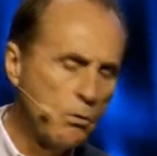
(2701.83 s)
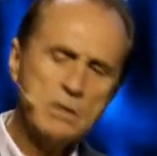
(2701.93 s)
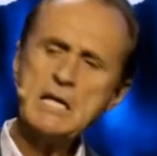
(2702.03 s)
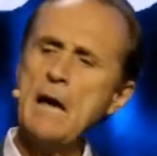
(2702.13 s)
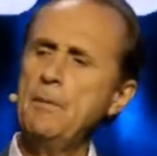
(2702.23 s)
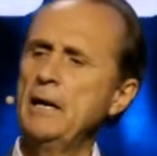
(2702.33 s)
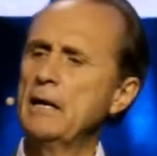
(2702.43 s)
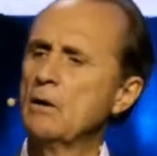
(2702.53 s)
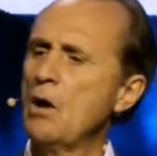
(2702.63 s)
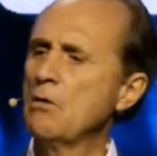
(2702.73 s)
What's
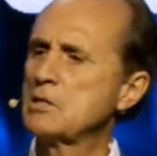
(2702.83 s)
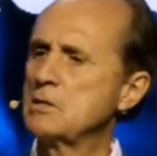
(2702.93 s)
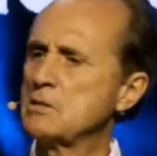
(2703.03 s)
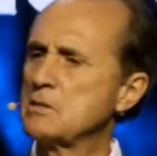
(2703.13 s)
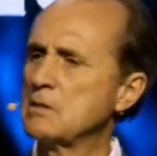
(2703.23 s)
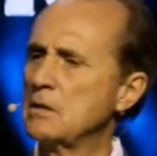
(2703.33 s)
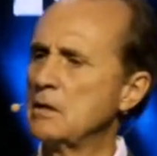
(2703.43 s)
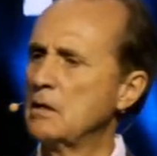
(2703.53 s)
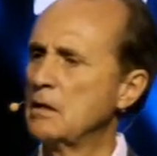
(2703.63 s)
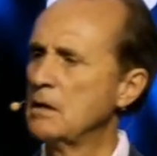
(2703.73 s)
happening? Lawlessness.
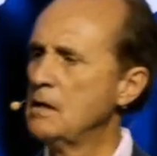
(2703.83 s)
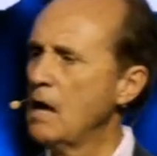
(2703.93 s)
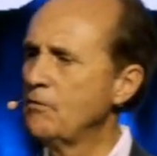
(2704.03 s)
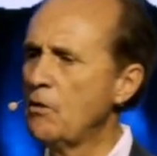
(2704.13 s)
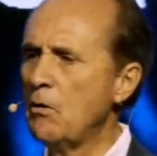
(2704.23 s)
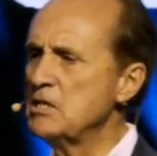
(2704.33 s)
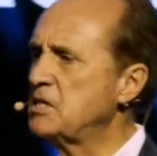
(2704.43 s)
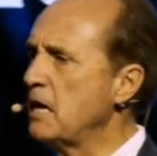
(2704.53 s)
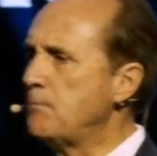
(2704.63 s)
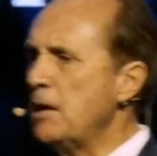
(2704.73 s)
I've
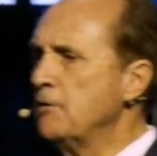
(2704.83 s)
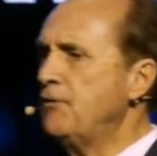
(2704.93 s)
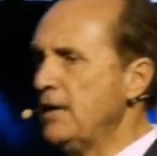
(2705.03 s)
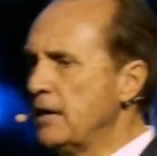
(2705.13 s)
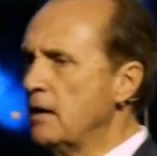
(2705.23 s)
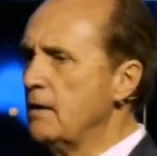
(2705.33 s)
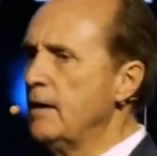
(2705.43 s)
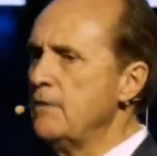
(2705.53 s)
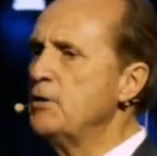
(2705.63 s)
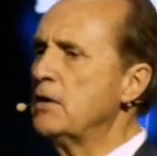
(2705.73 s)
always said pedophilia,
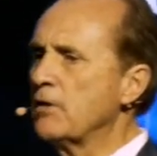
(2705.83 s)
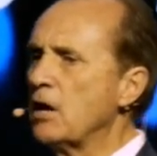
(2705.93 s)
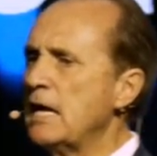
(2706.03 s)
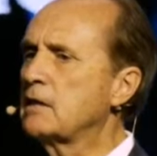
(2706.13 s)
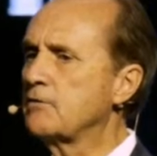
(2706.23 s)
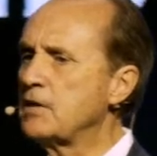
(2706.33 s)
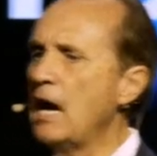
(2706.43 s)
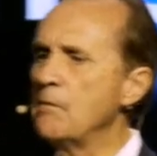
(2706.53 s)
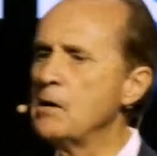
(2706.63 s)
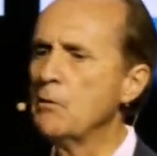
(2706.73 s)
if you give it a length of
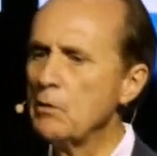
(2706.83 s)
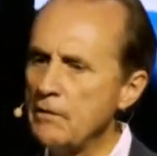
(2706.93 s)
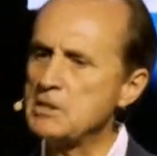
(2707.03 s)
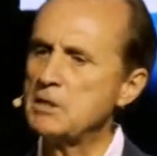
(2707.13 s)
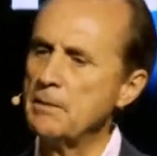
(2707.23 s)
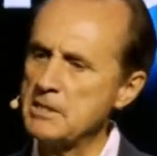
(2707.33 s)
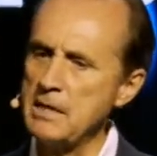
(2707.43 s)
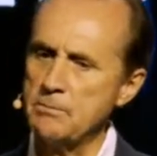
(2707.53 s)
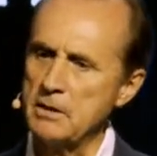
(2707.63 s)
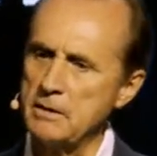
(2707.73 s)
time, will eventually be
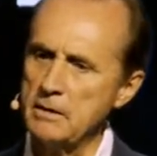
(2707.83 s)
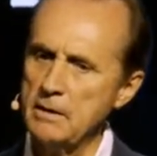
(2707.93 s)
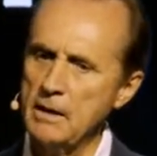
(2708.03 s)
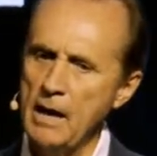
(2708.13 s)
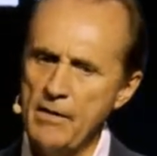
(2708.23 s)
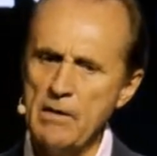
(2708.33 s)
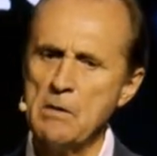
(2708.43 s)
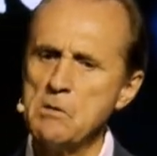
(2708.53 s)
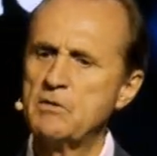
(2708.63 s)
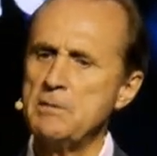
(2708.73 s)
accepted. And then
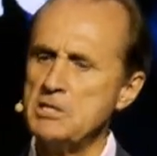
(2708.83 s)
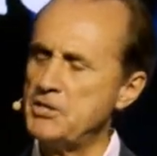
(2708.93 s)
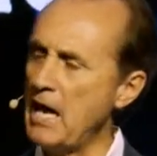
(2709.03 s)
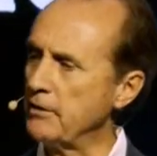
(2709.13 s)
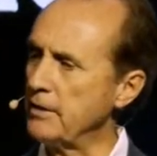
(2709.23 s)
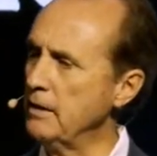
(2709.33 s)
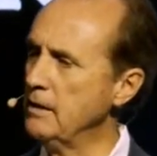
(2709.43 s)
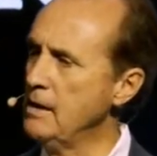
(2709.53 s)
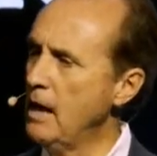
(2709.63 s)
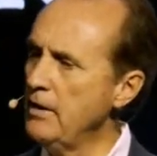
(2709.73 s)
we move to bestiality.
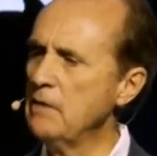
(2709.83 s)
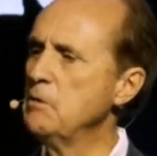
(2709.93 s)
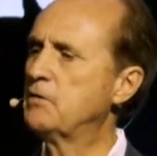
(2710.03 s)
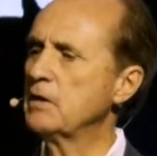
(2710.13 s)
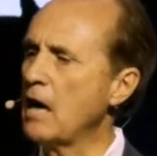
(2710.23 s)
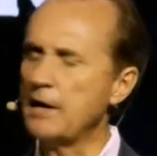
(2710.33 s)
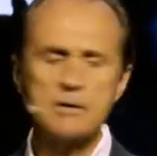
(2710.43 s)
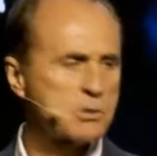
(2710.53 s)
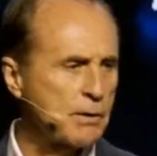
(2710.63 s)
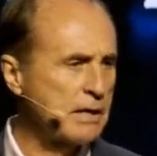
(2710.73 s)
And then we move to
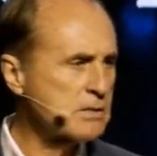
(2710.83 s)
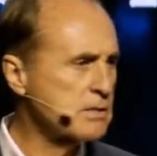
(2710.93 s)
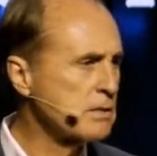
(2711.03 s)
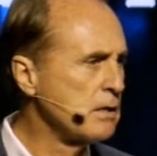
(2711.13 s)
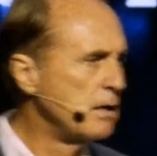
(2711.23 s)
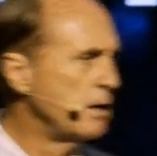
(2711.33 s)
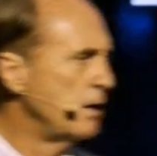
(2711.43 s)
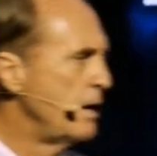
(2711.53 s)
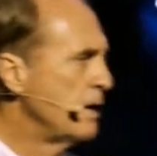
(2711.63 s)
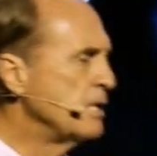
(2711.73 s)
God knows what else.
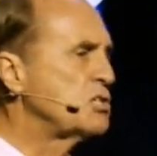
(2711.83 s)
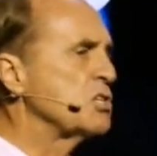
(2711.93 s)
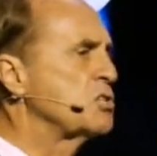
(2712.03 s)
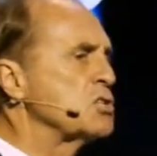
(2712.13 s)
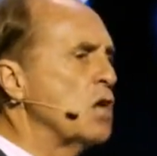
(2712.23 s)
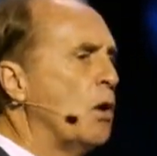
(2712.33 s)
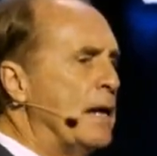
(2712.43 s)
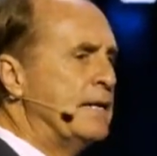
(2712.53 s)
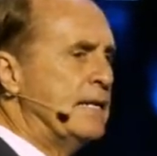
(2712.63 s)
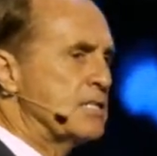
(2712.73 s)
It's just there's
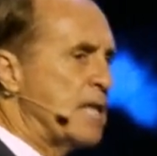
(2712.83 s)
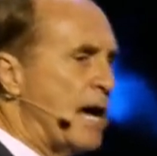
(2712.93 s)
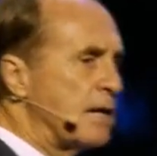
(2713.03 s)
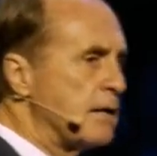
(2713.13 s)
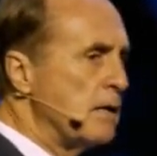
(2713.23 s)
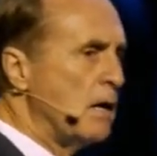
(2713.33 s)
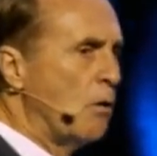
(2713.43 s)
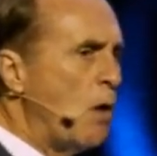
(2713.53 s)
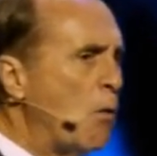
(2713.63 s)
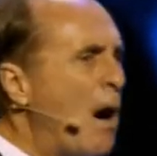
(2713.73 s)
no end in sight.
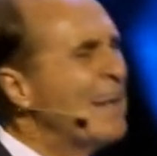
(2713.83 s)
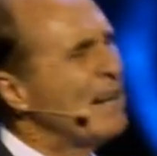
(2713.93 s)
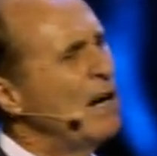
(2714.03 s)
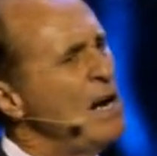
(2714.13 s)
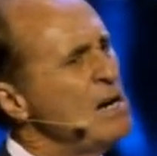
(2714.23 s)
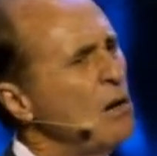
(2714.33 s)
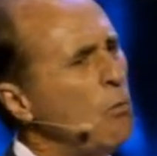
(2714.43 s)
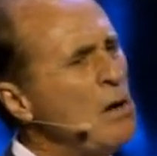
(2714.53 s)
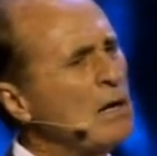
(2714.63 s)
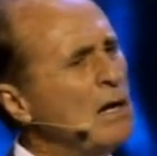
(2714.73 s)
Well, what?
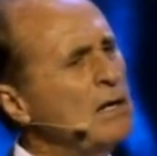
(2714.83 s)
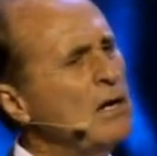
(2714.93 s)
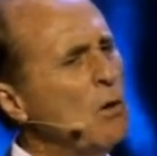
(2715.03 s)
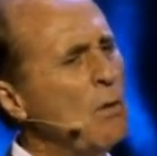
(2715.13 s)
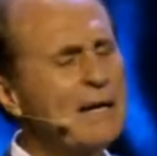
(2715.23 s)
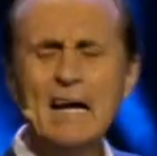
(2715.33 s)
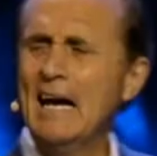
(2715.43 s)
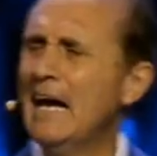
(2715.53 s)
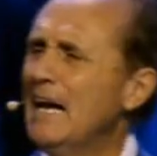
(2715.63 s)
Well, you know what?